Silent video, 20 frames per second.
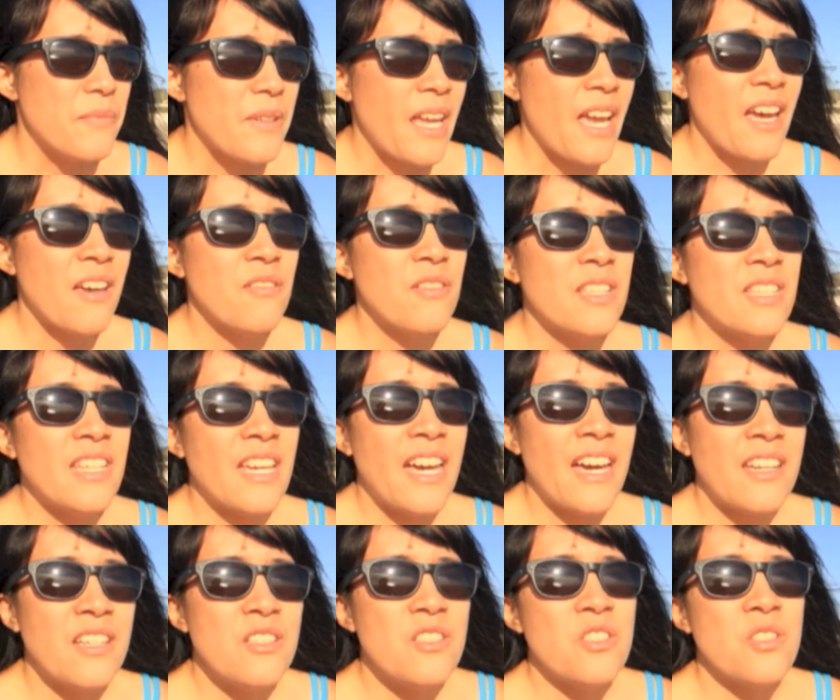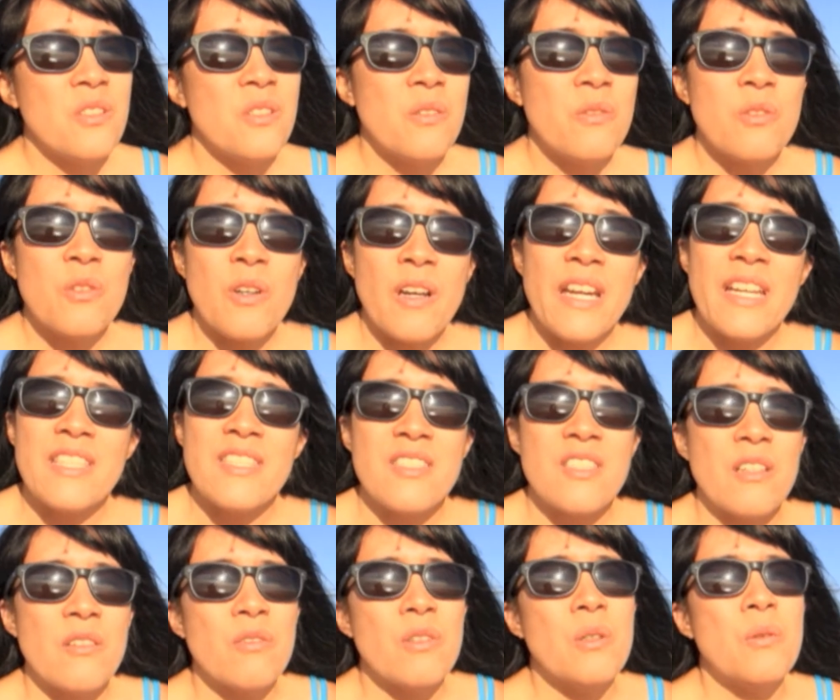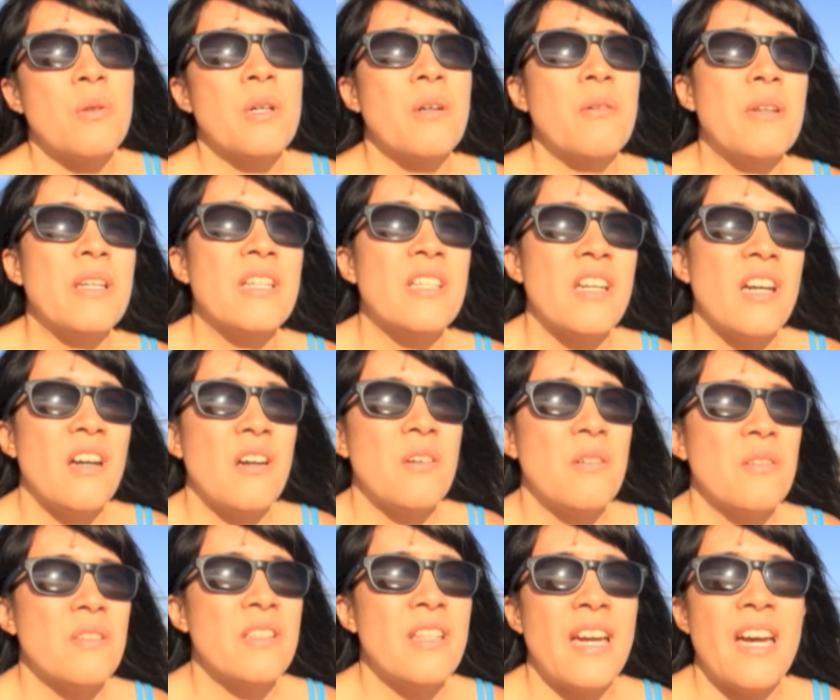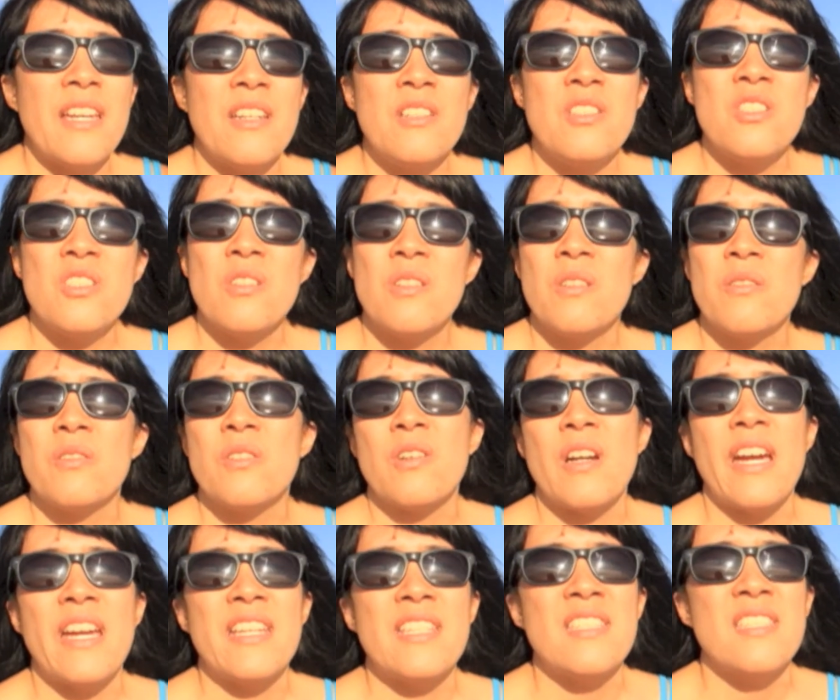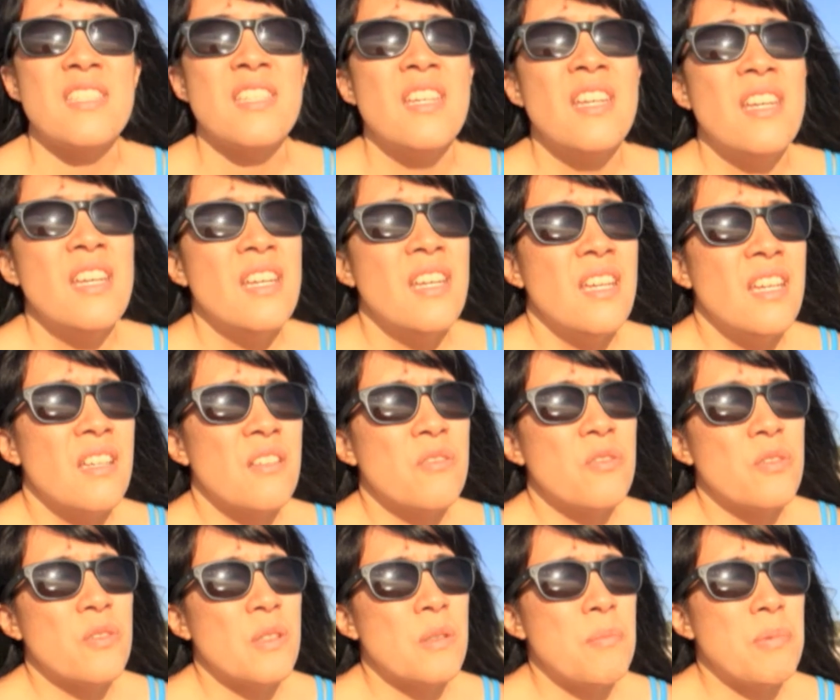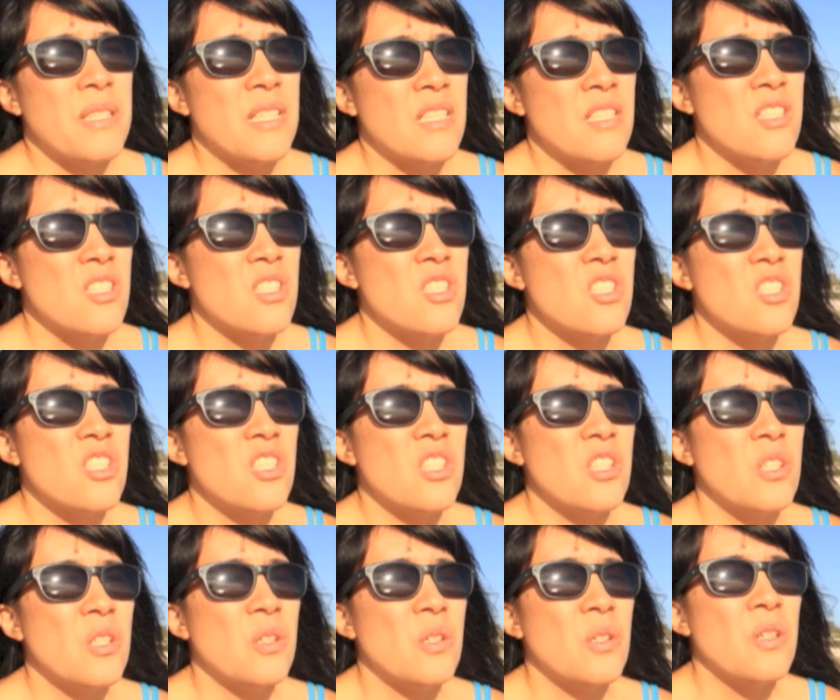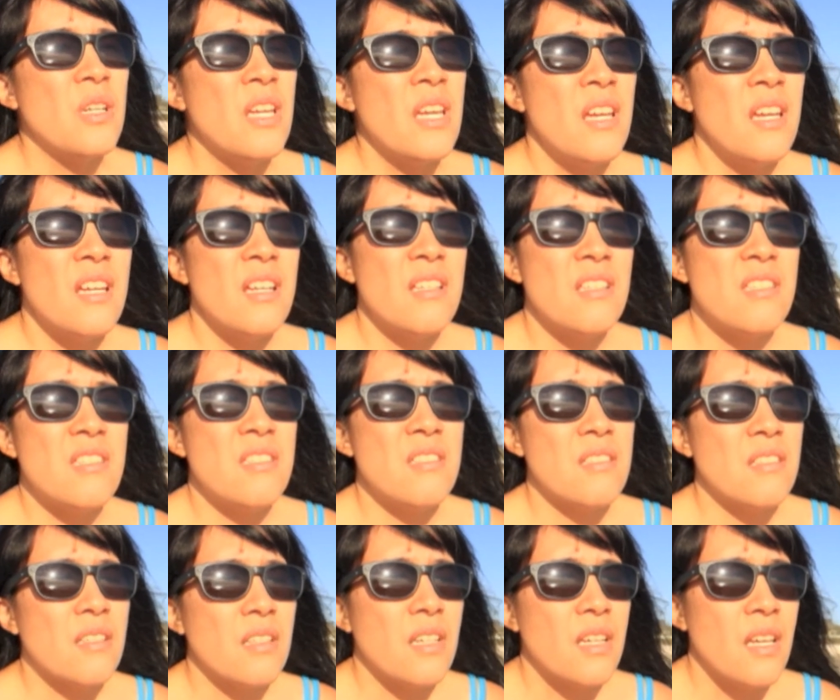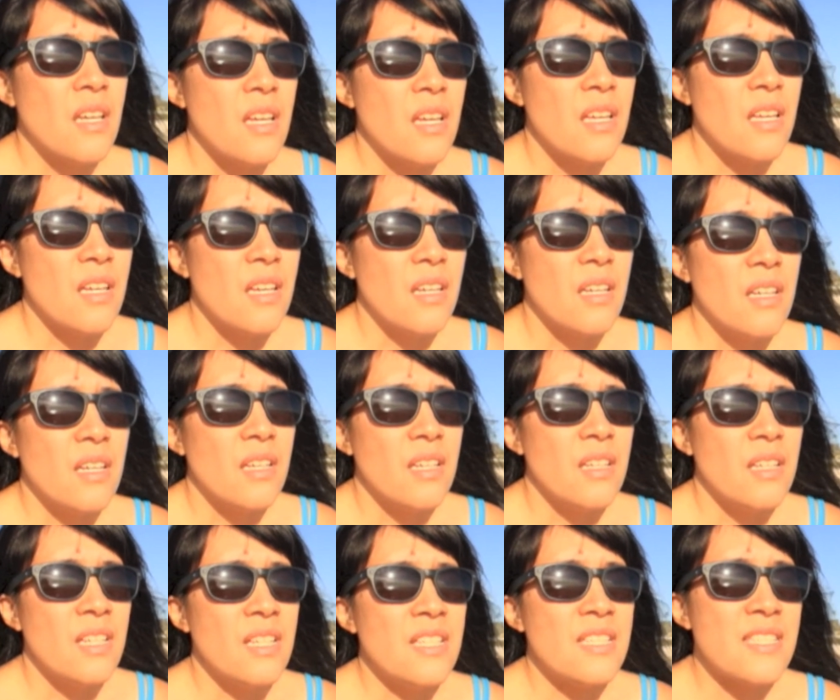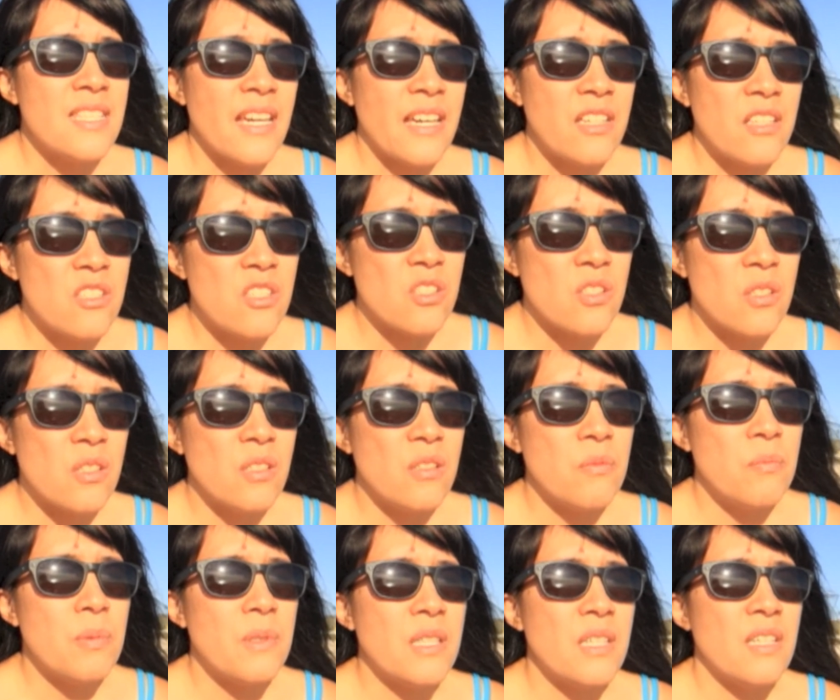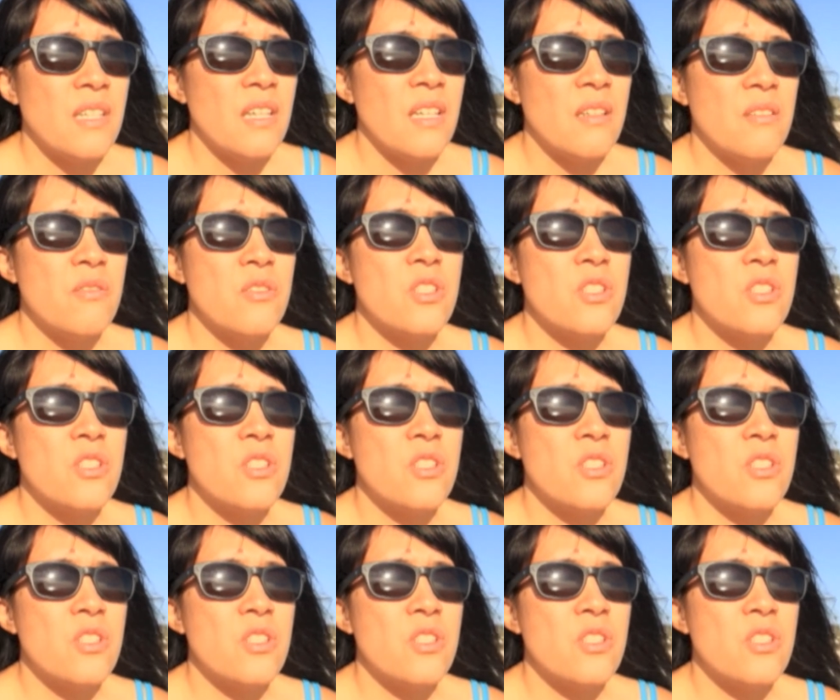having the attitude of Christ everywhere we go. The attitude of Christ in Philippians 2 is his attitude of